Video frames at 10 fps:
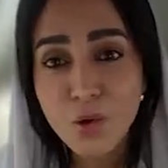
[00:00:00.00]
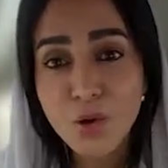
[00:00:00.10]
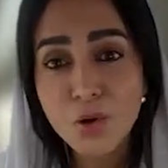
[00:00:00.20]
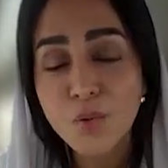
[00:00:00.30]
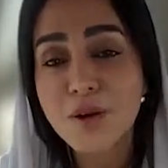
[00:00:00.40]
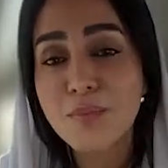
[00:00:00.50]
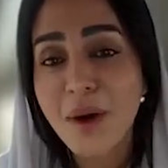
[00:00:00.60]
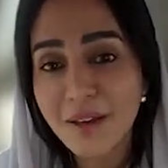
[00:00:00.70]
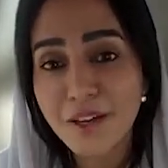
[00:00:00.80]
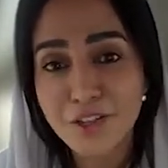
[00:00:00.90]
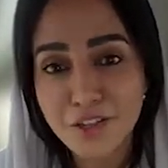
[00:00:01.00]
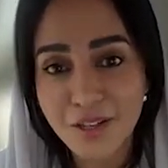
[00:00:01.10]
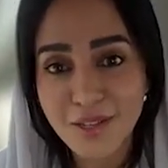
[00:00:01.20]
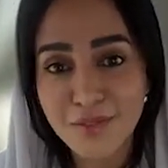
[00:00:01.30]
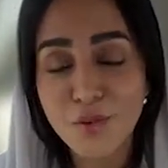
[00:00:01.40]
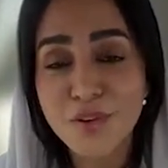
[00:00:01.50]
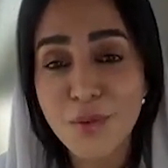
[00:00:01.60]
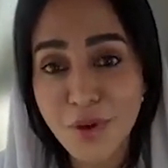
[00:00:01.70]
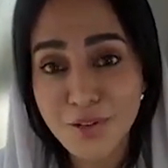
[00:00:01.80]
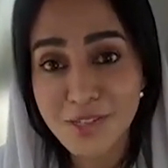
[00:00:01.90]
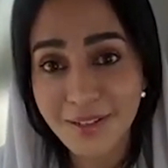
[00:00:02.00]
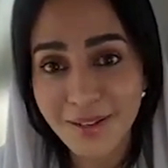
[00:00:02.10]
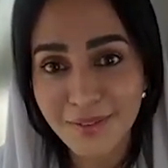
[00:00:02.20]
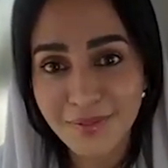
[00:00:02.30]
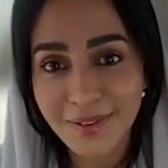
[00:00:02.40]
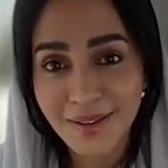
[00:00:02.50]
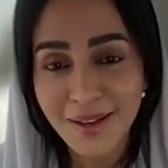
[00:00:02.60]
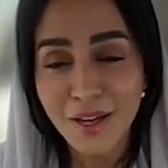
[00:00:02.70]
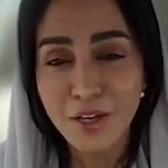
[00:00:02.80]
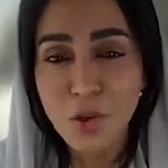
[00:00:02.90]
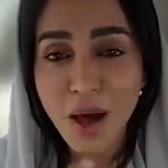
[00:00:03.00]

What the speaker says: These all were my initiative on a personal level.